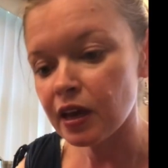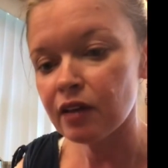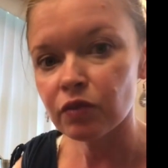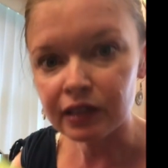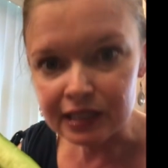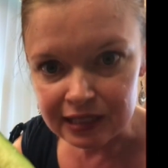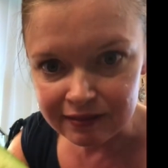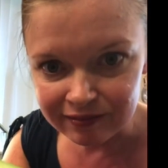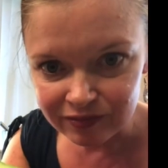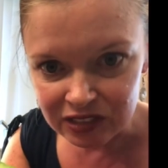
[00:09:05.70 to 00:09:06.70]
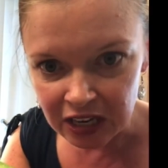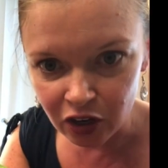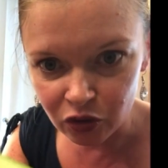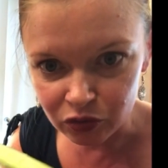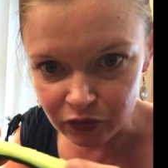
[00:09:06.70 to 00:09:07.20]
can't really
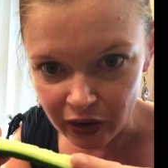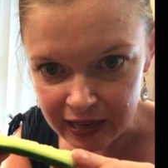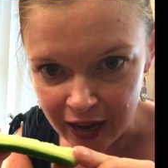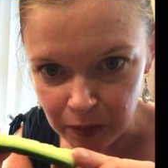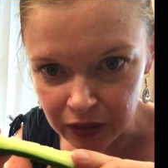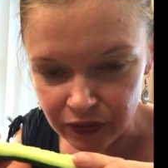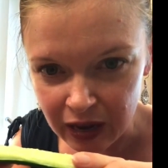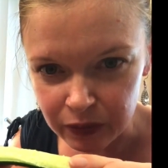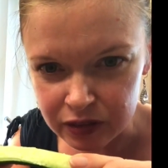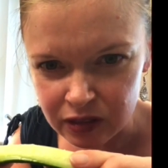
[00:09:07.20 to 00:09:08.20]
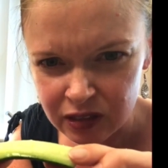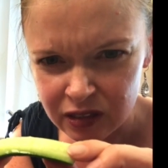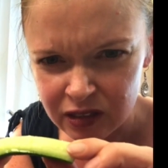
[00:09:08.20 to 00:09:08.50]
tell right now, but if I was,